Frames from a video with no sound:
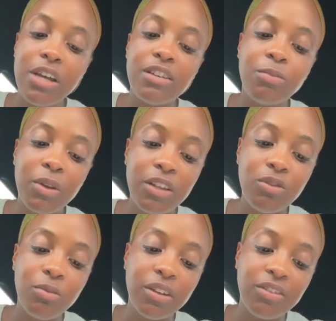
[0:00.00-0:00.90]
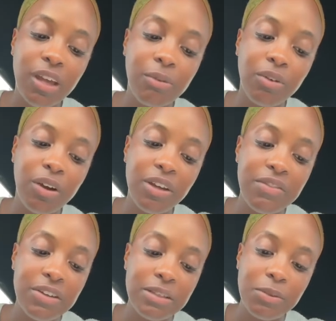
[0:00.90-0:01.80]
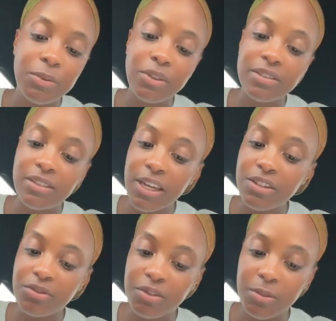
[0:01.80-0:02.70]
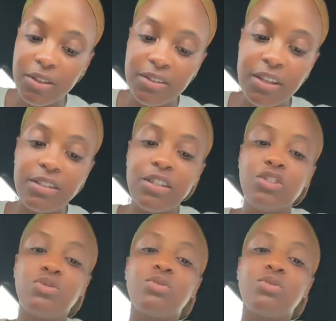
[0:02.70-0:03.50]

Spending too much time around envious people is dangerous because they teach you